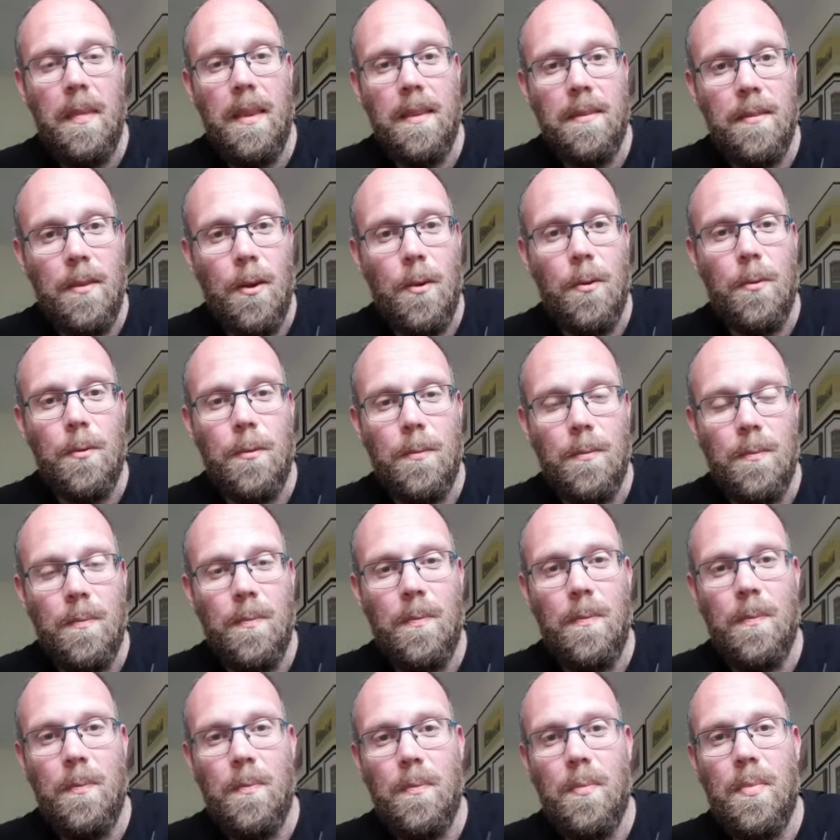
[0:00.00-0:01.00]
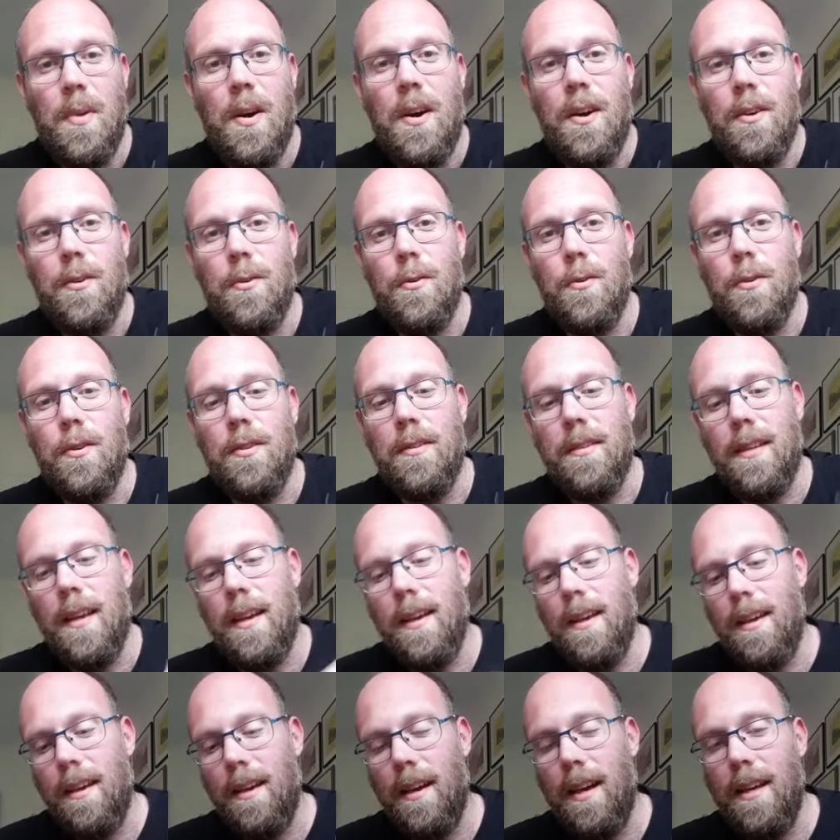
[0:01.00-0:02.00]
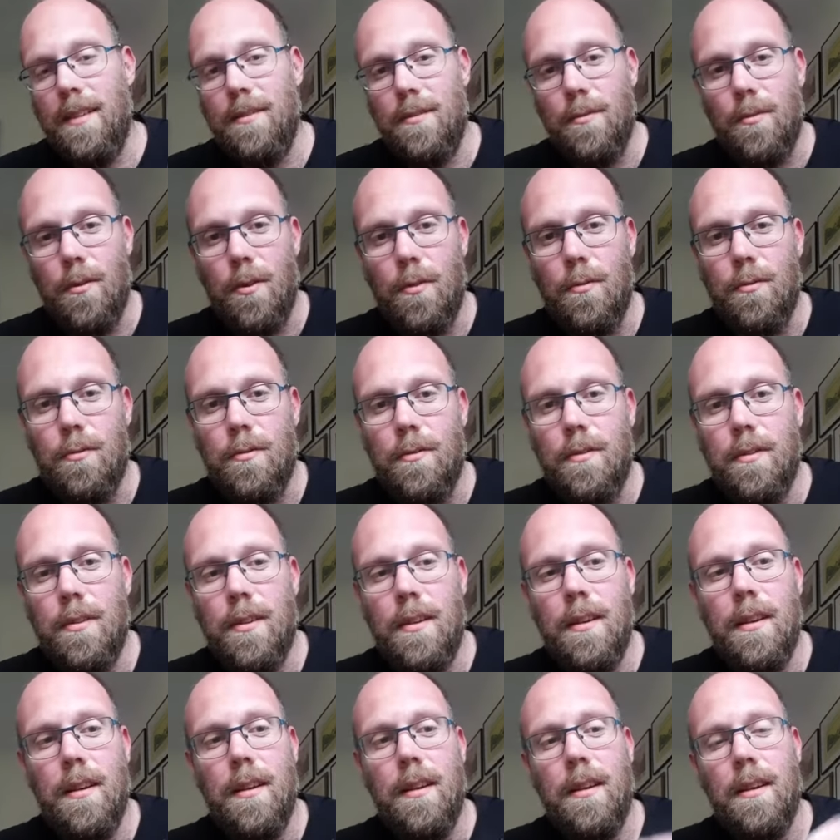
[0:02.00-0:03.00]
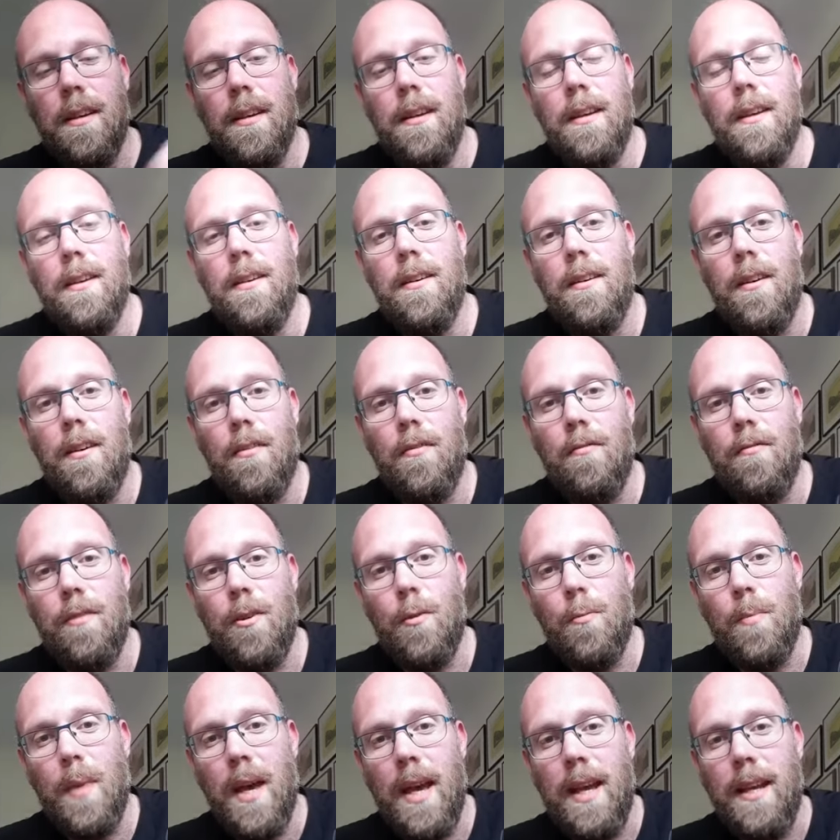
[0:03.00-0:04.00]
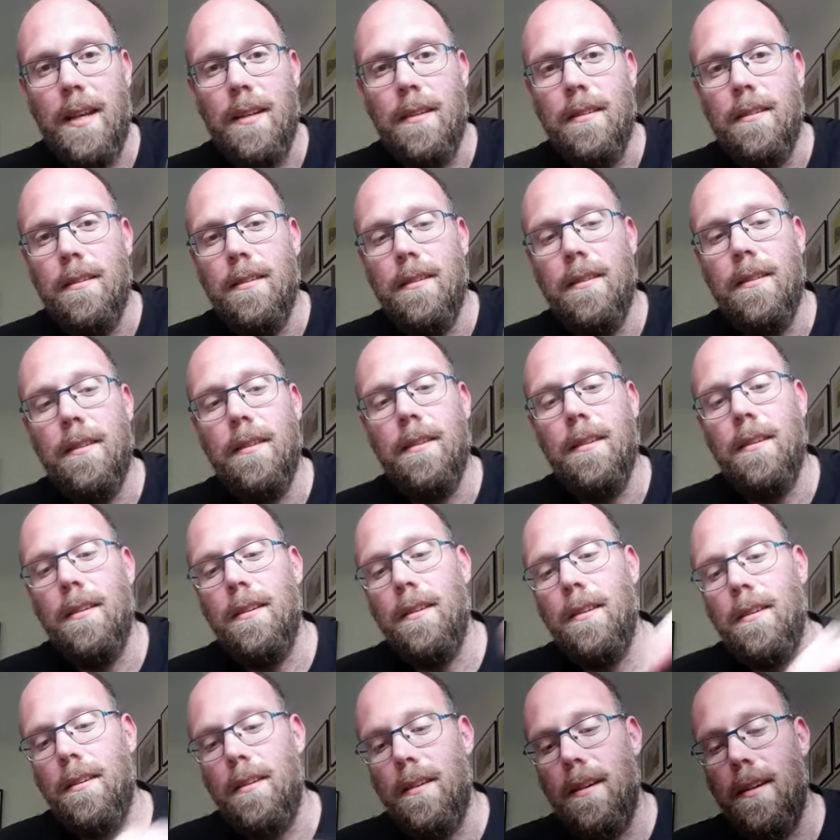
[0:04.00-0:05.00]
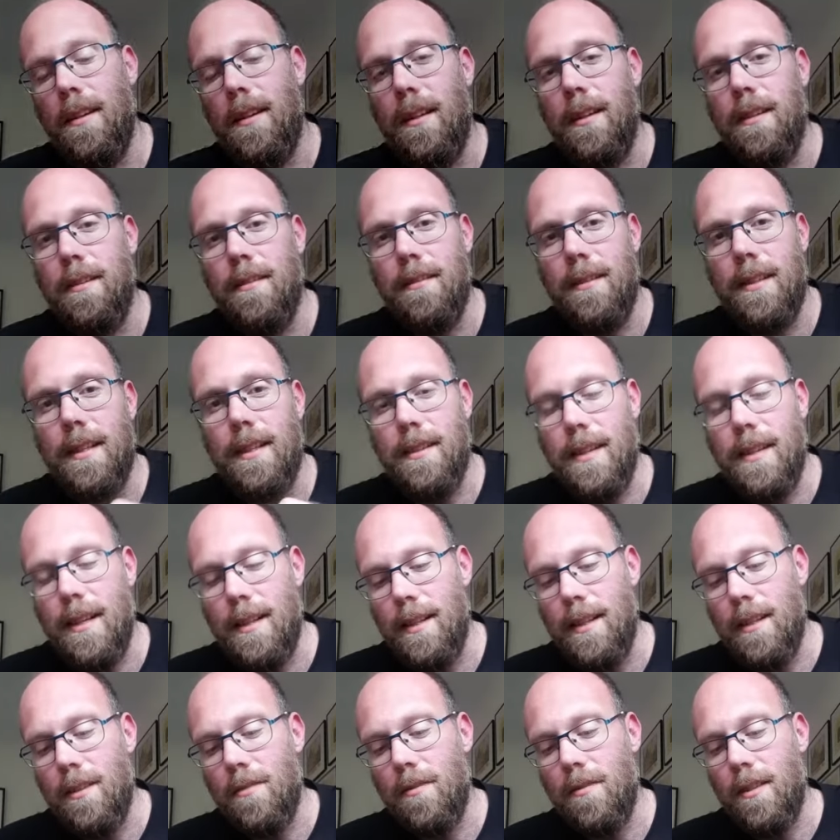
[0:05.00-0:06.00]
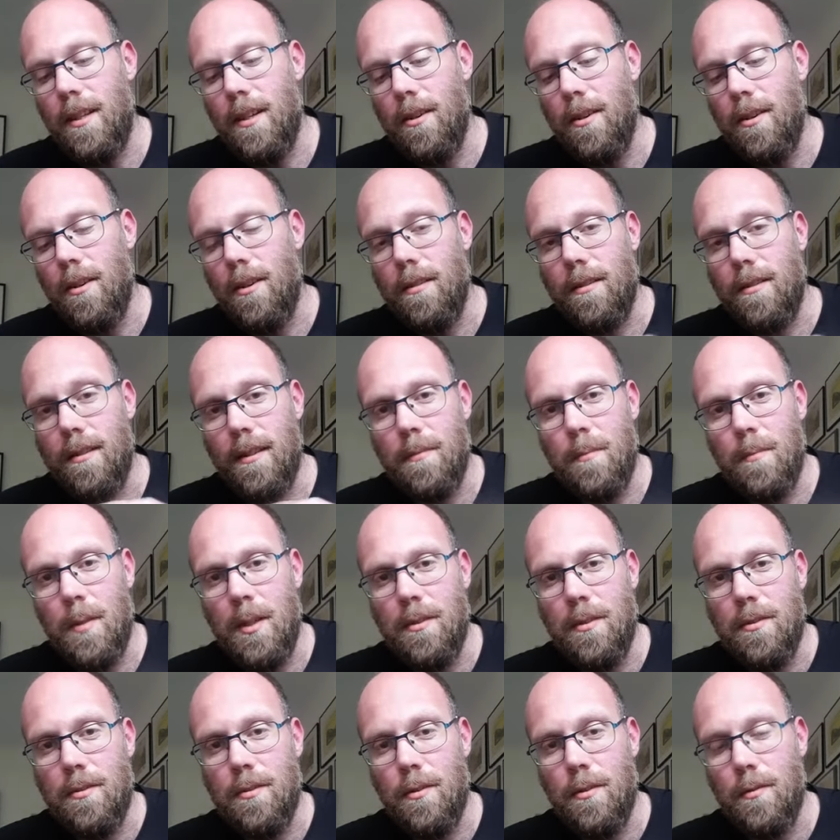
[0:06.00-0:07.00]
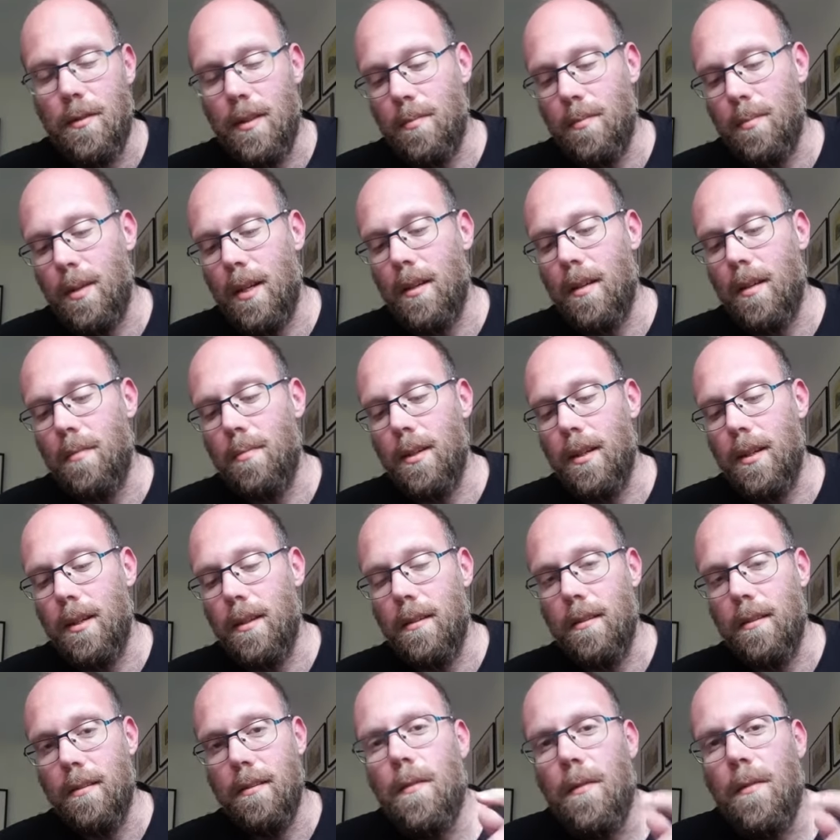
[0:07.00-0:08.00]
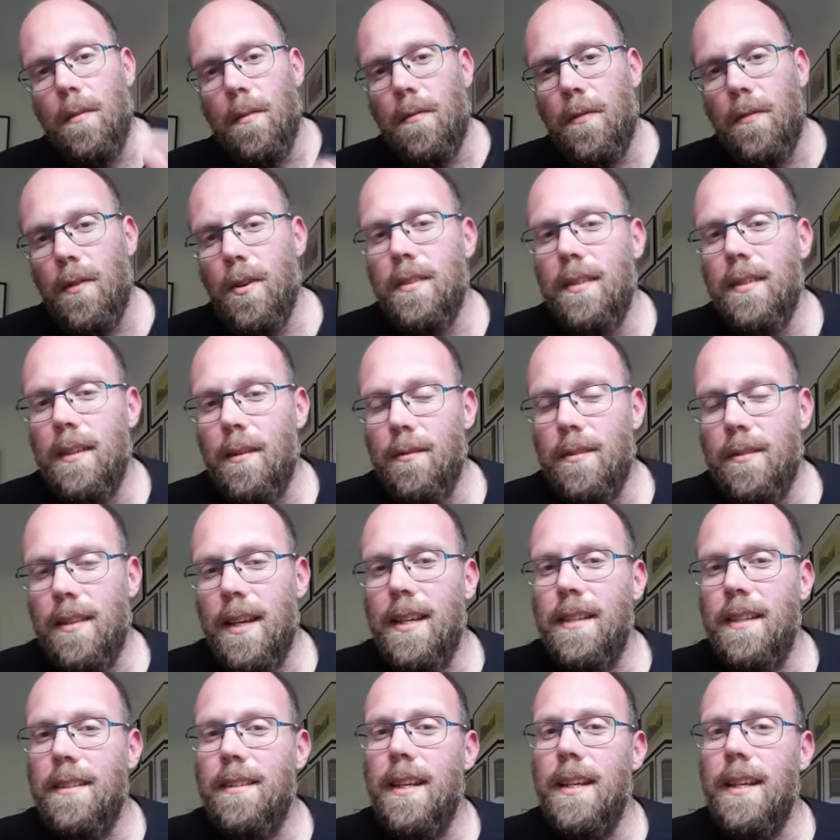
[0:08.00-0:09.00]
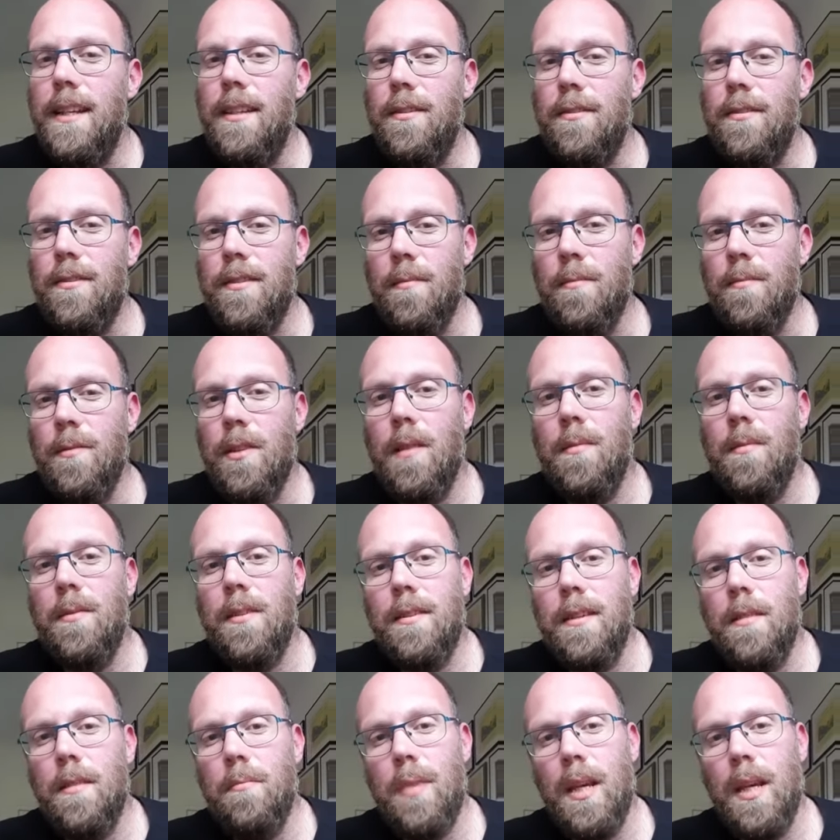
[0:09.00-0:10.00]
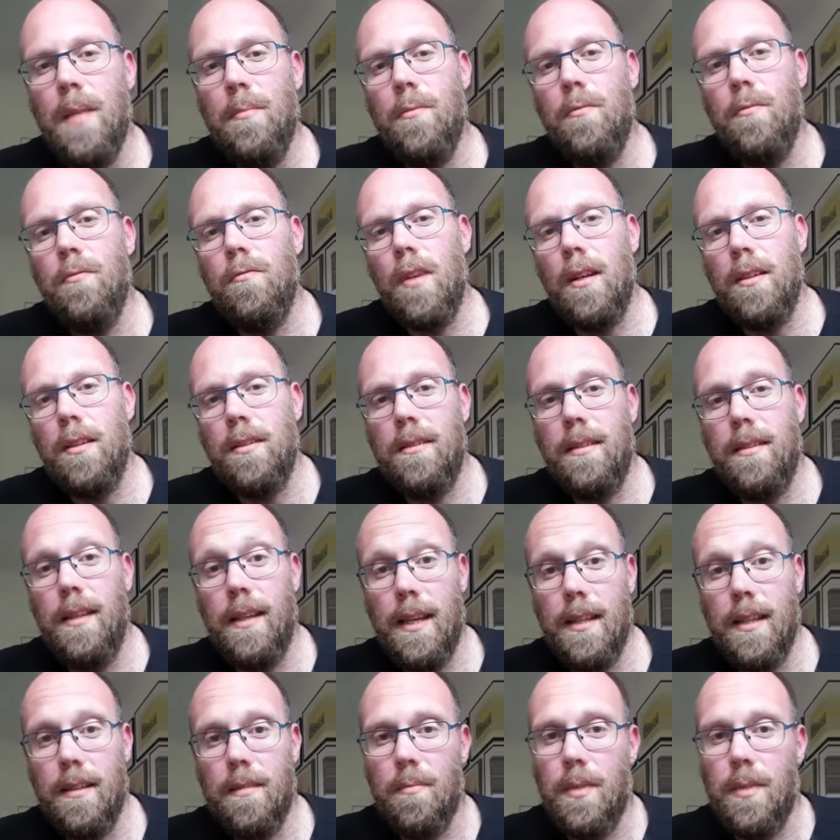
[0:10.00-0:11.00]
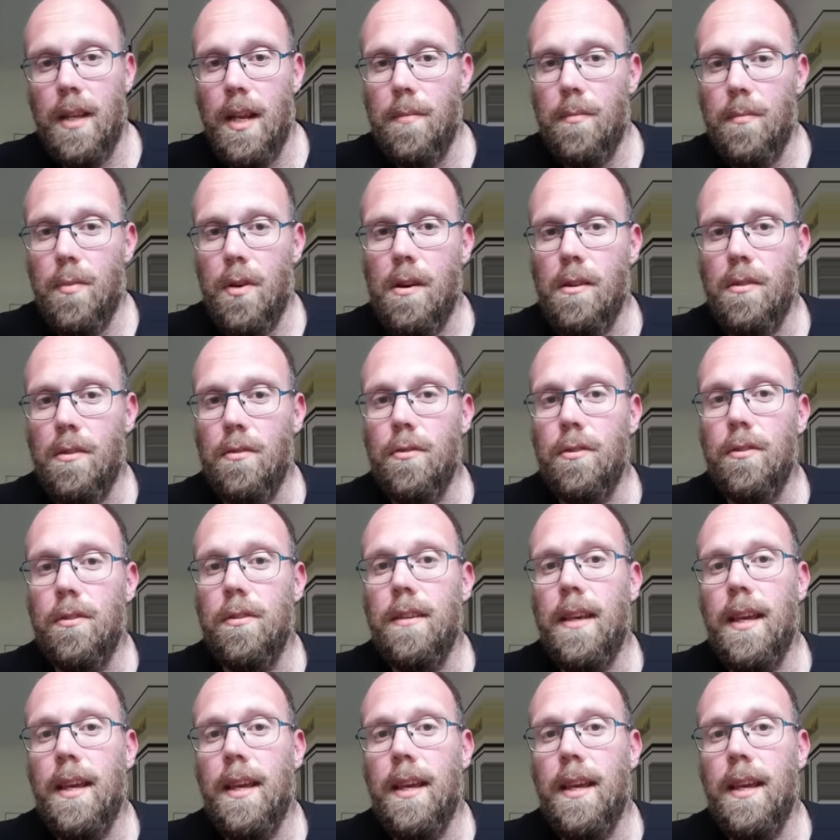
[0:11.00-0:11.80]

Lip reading: So bar chords, as you know, are a real pain, and they literally hurt. Let me just tune this back up again. First thing I would say is, like, sometimes I think people rush to get to playing bar chords.